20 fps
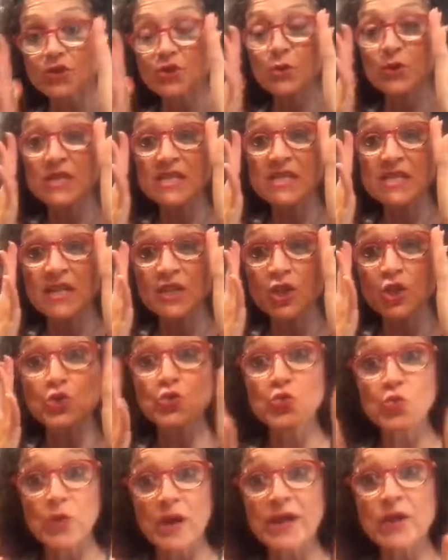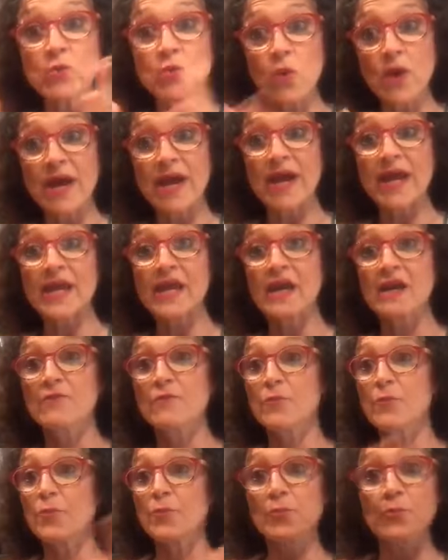So it's such a great way of
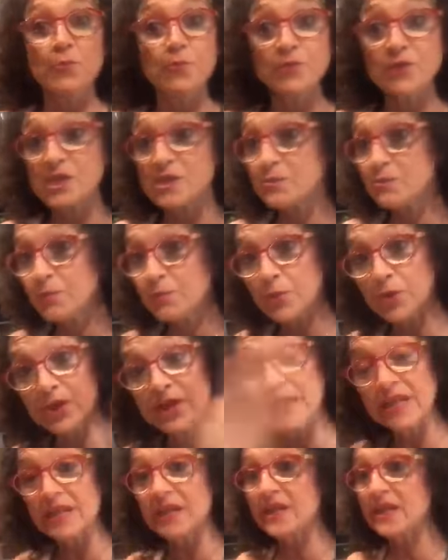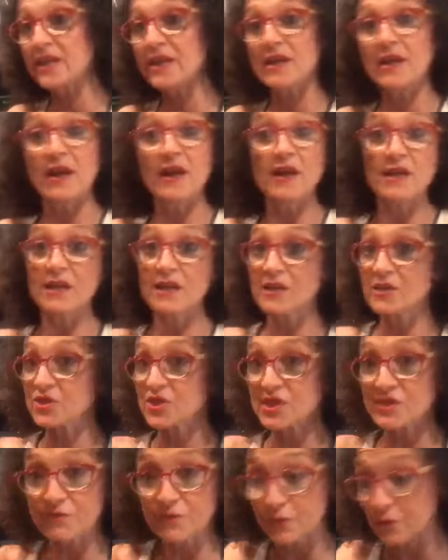just putting in
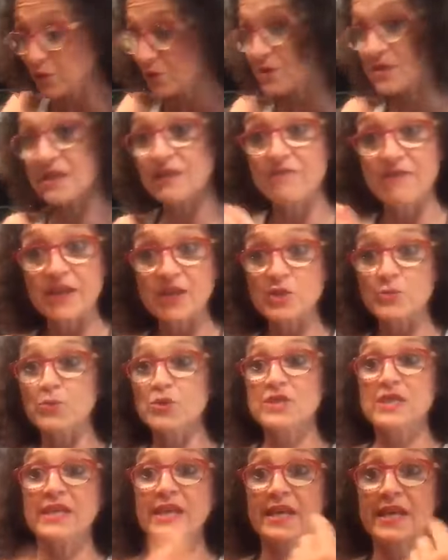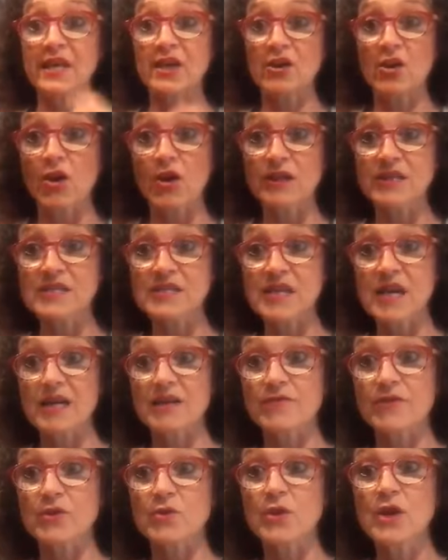just fruits and vegetables and getting it all inside
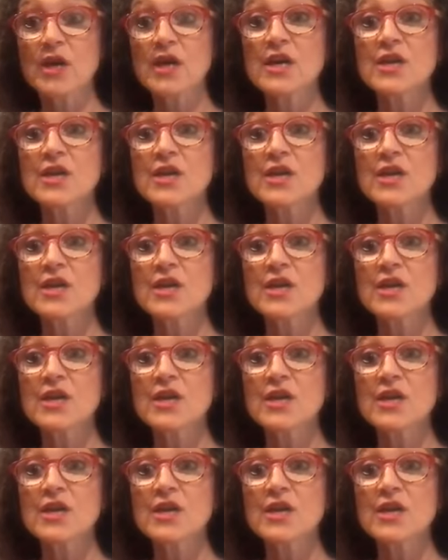of you.